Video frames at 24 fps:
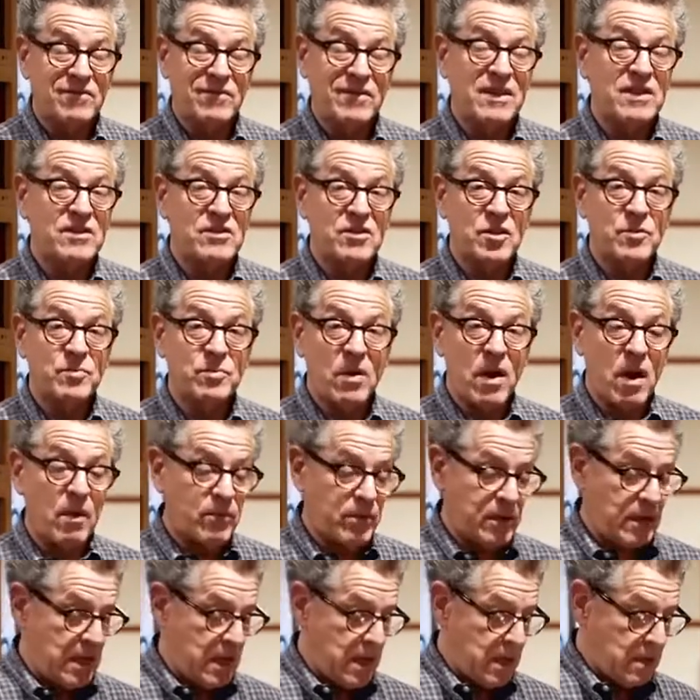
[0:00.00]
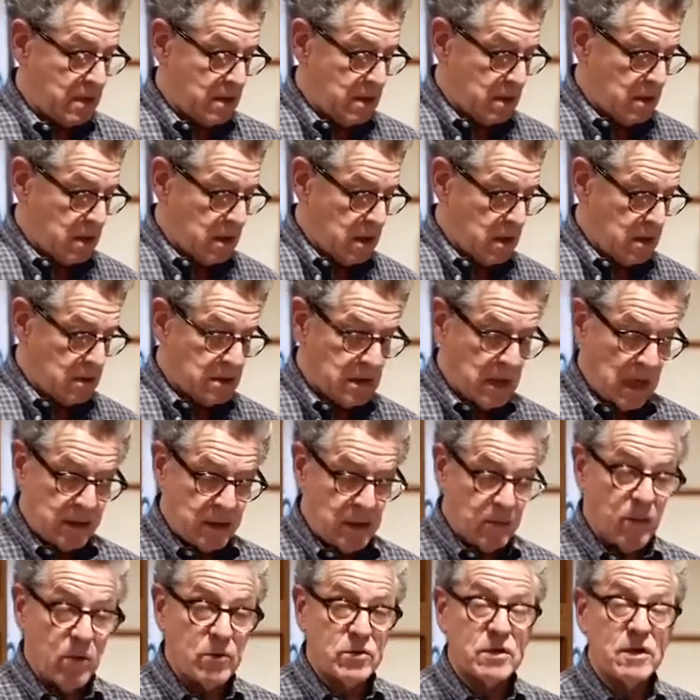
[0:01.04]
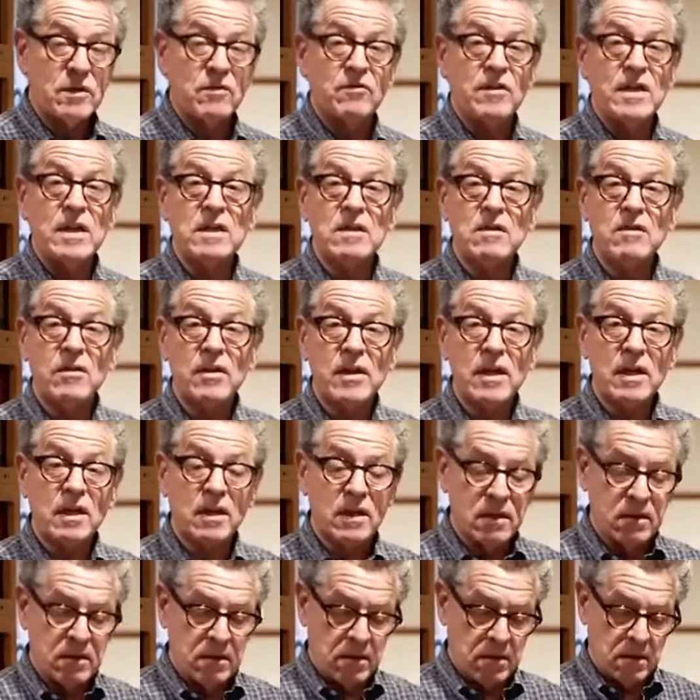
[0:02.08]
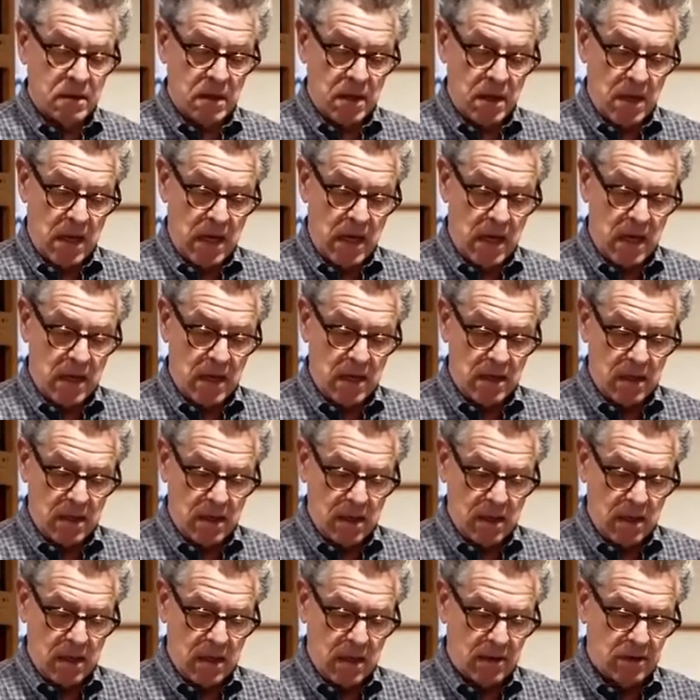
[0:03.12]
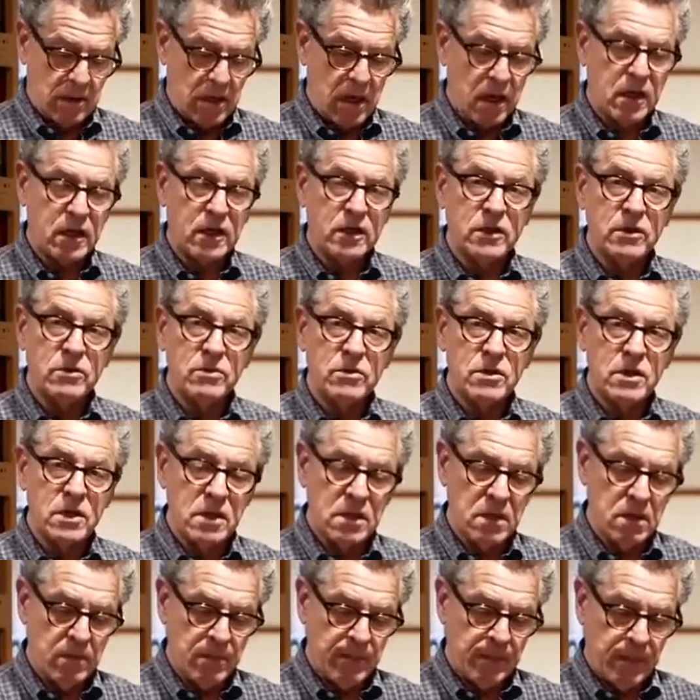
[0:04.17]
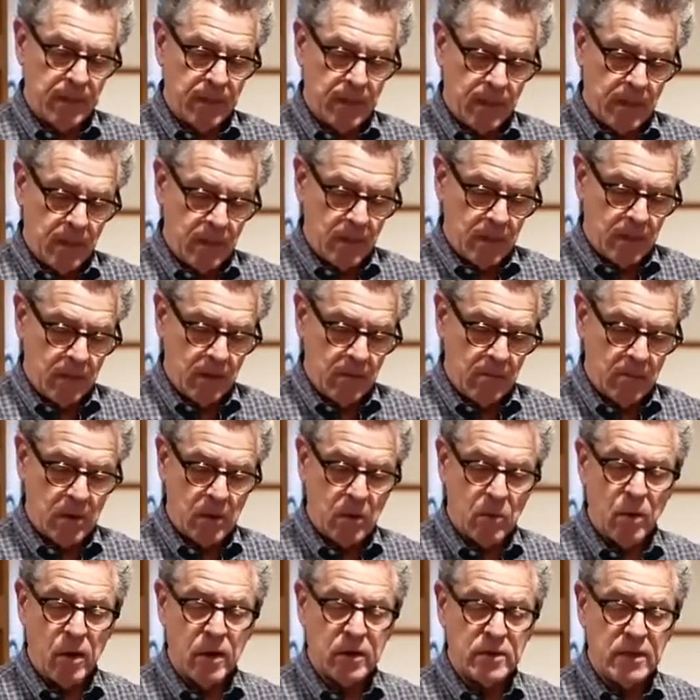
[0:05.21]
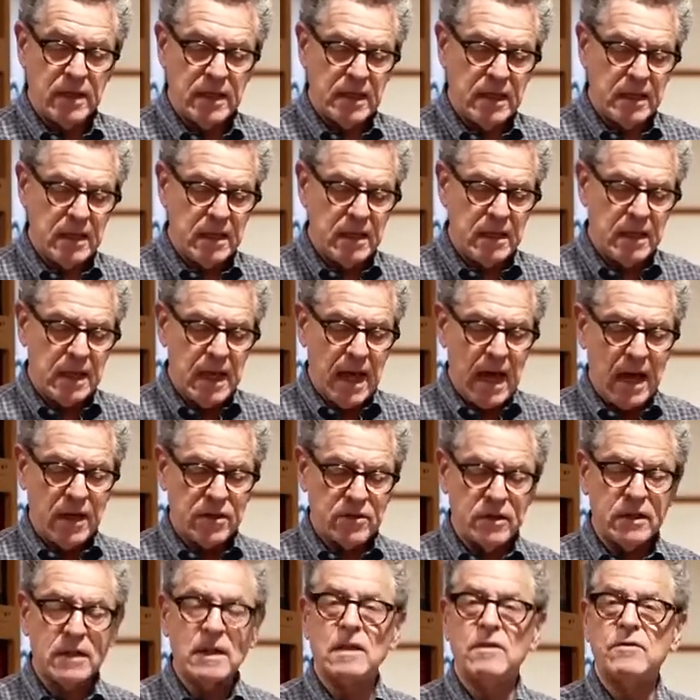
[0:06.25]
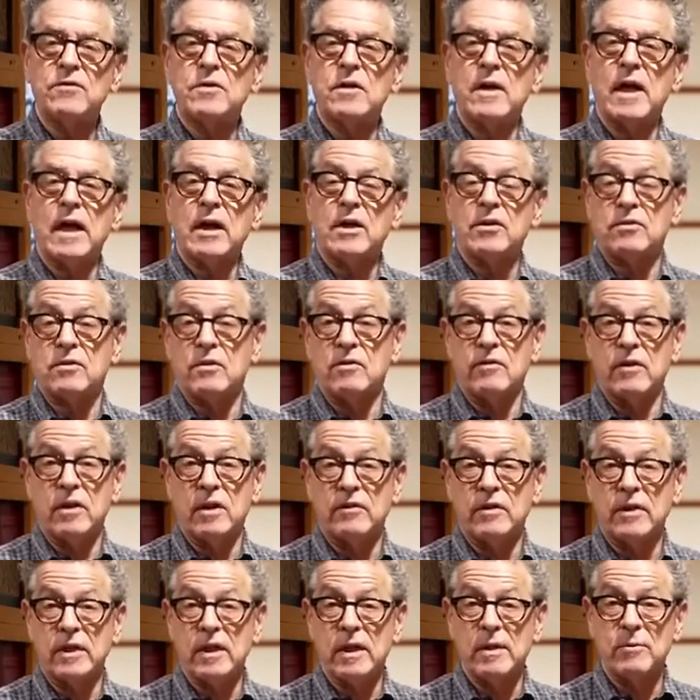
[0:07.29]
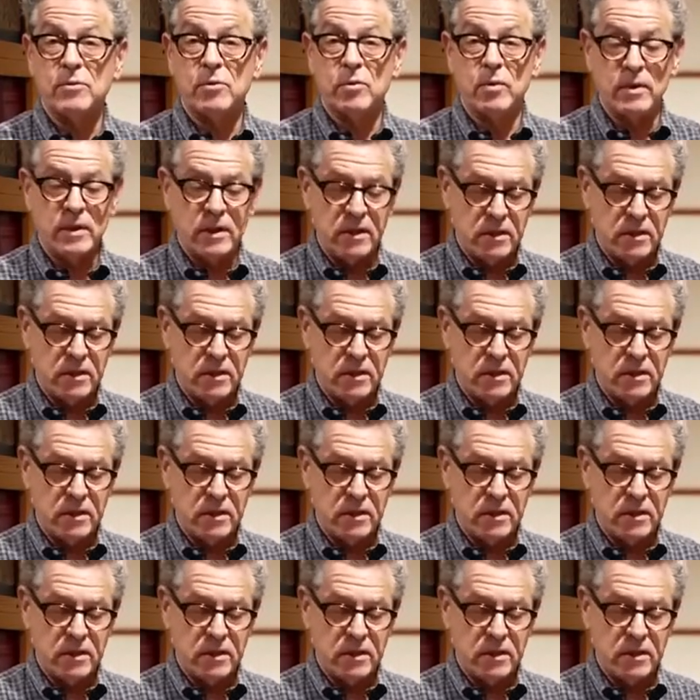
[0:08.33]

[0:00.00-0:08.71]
this is probably it. It's not the most convenient thing, and it's kind of kludgy, but it works. And he actually gives you extra velvet lips when